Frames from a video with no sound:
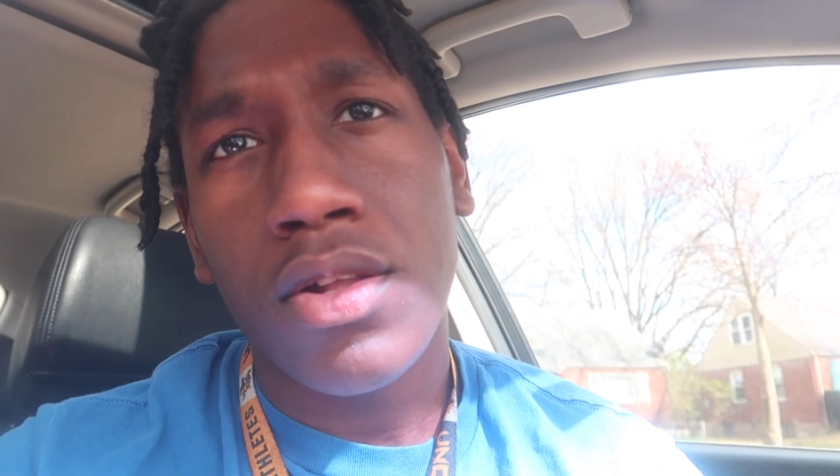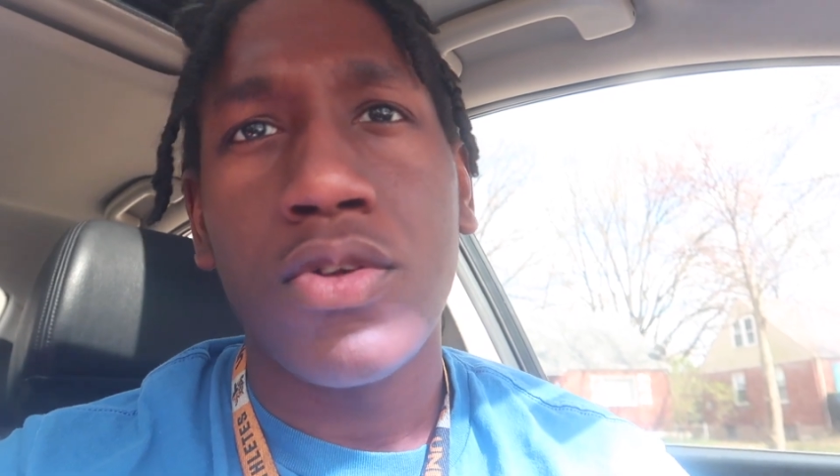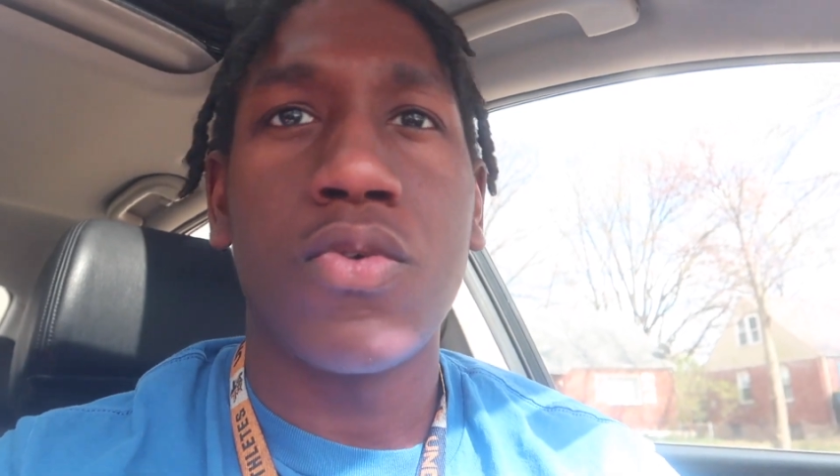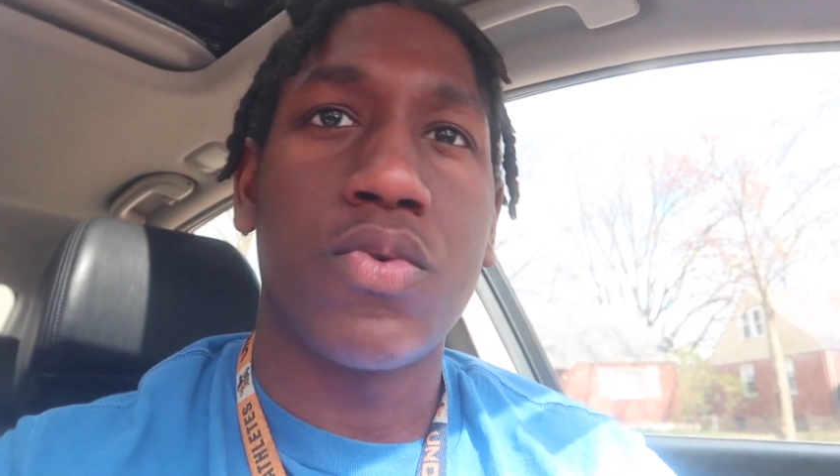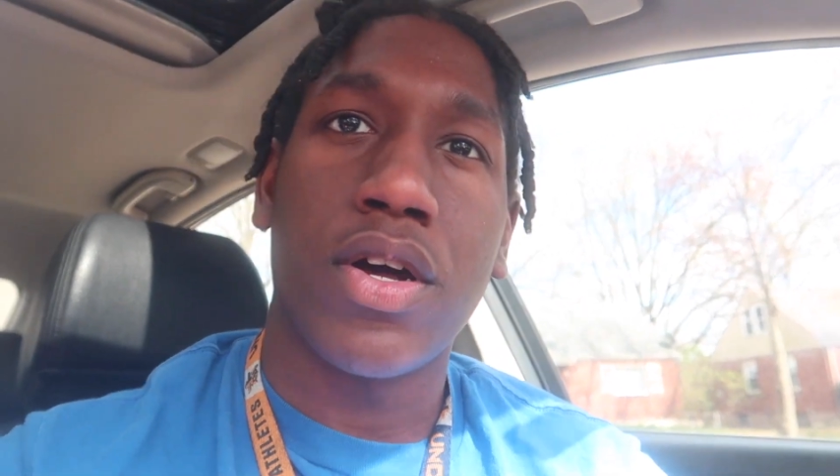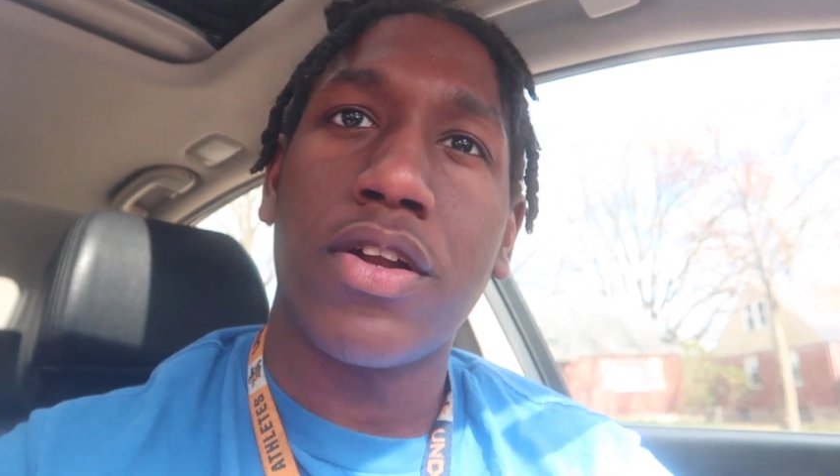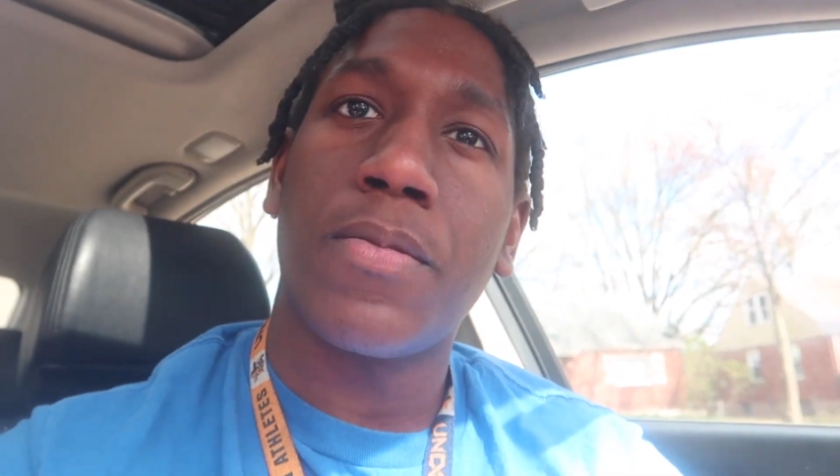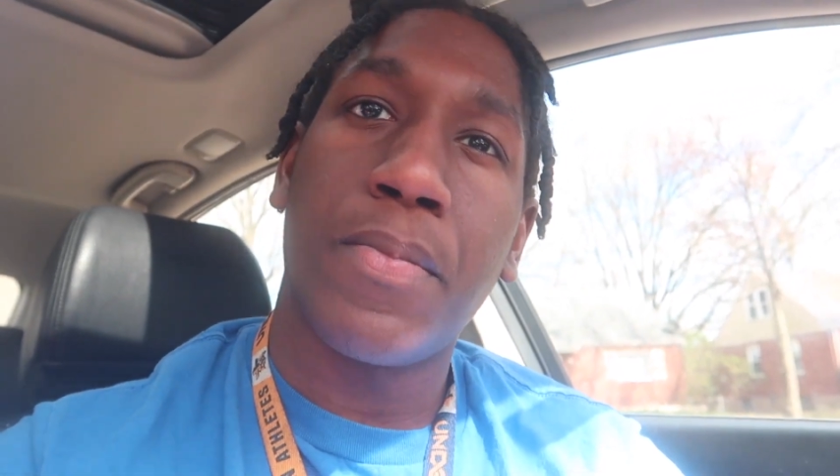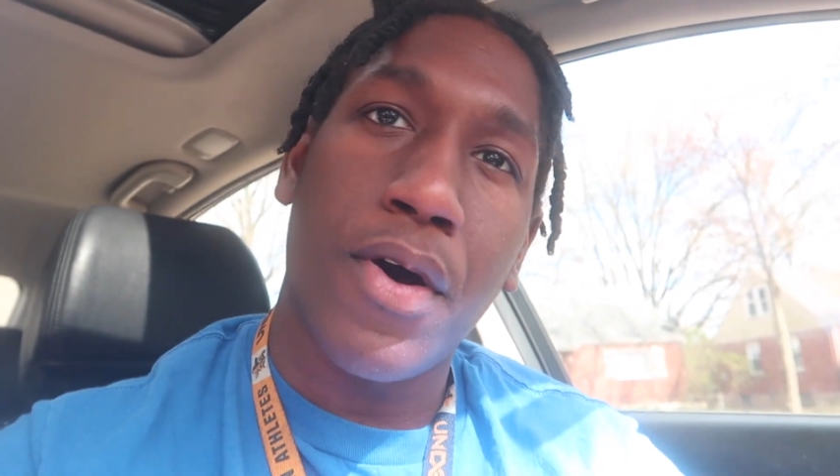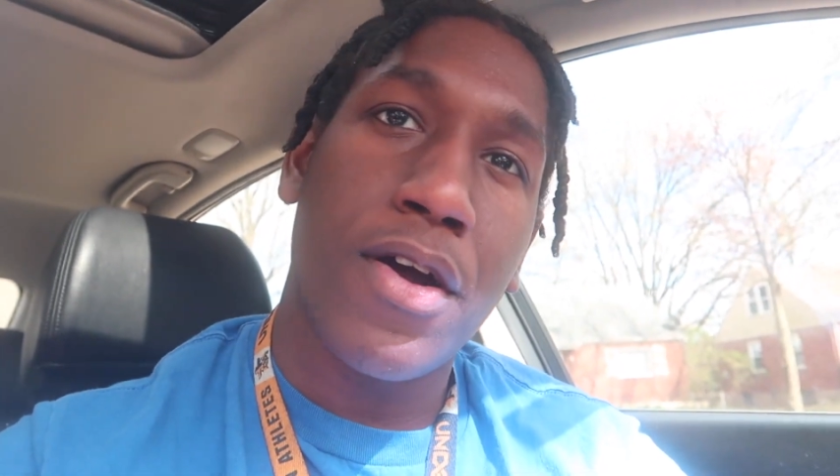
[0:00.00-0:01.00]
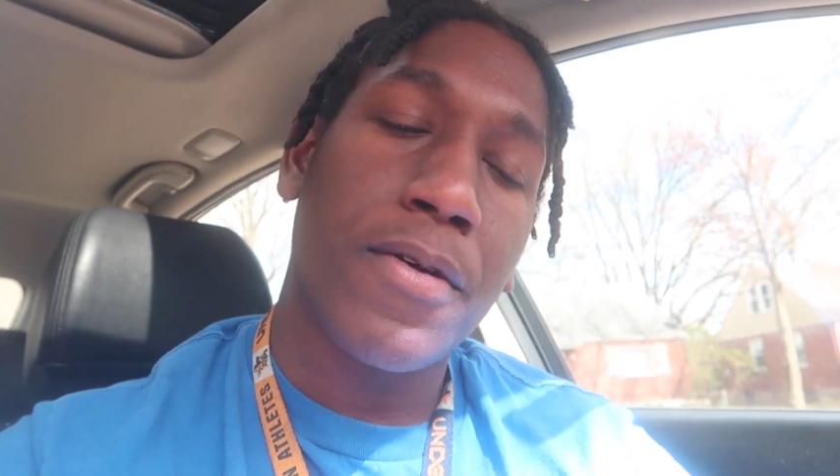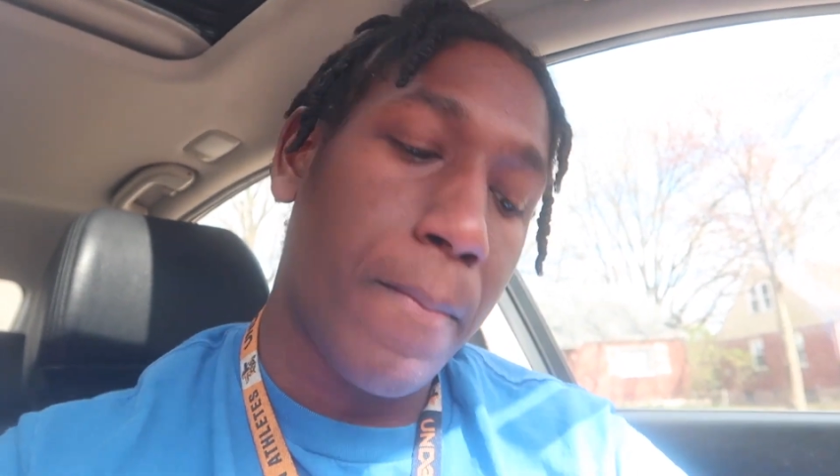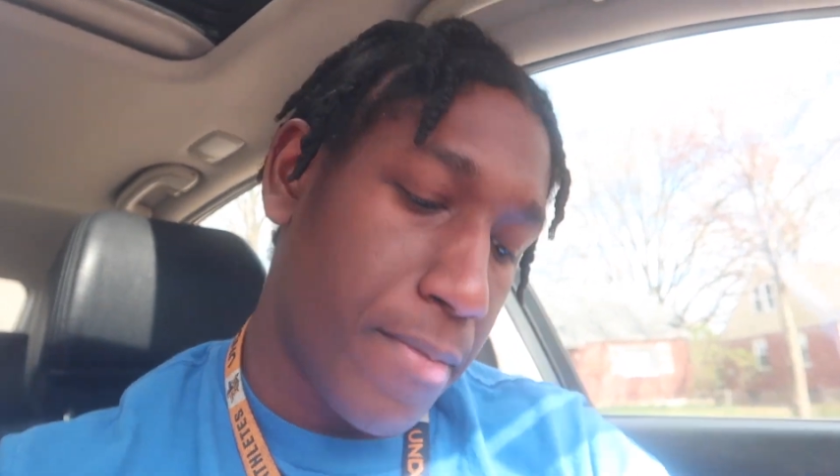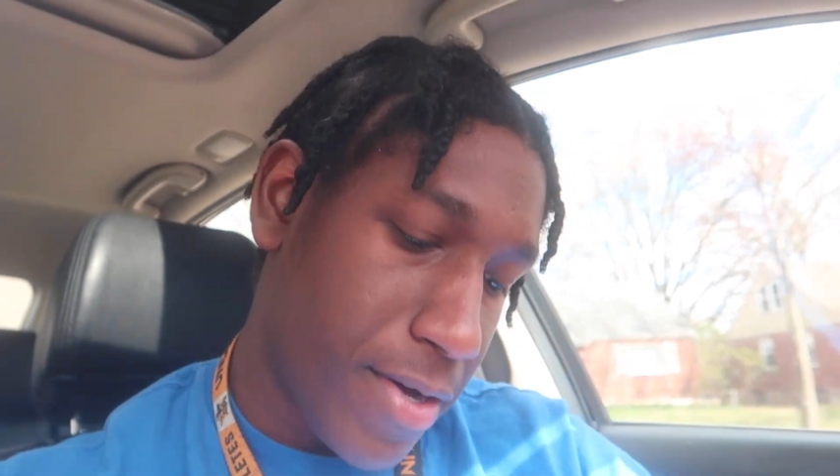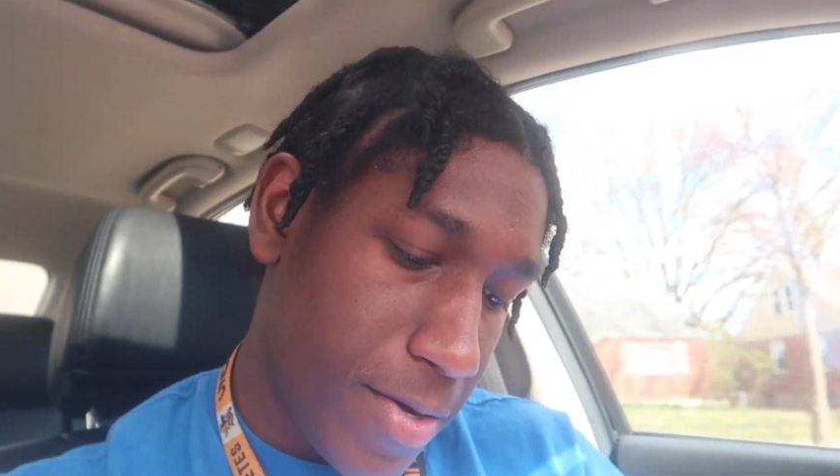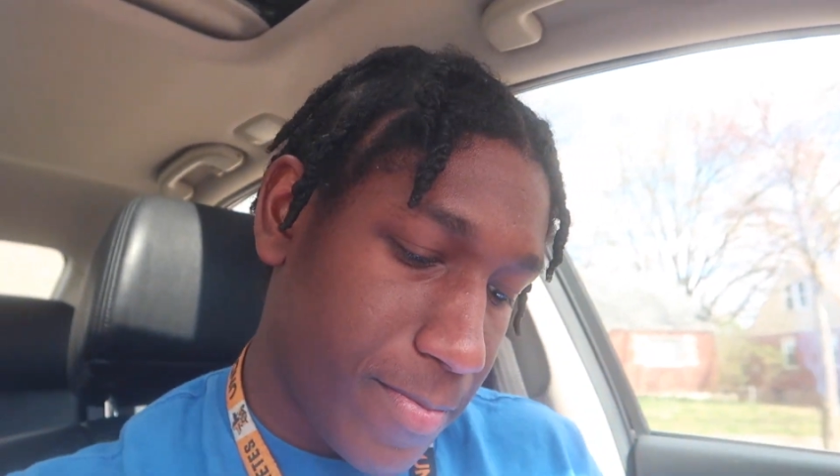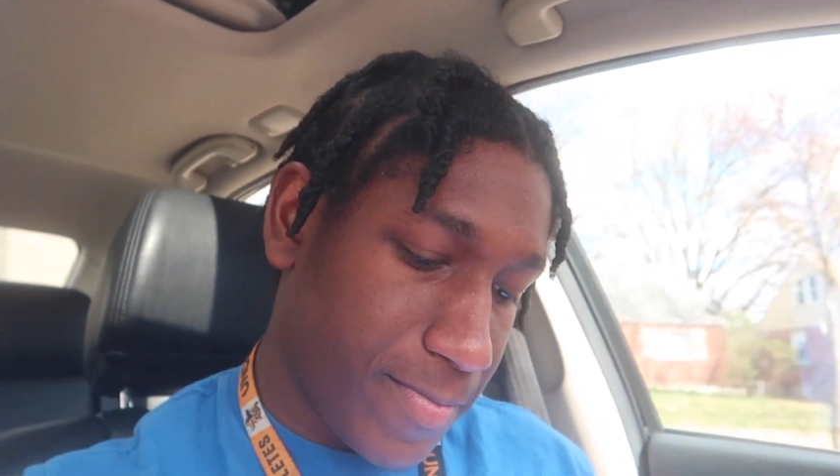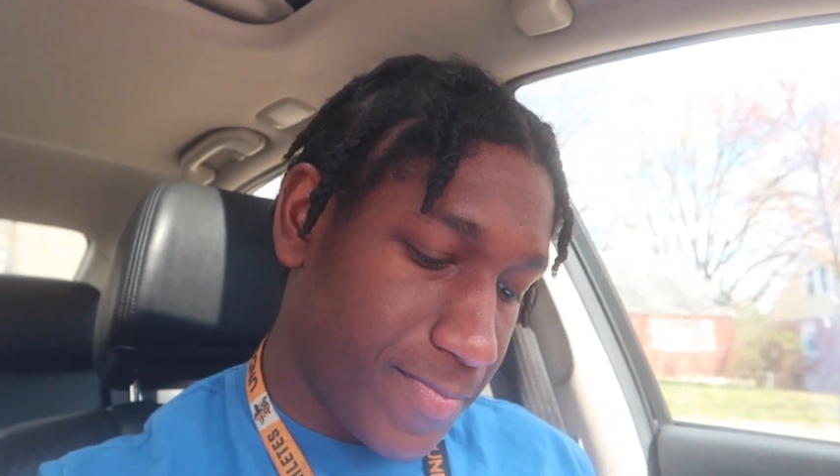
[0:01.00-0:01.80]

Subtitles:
a little run in the park. But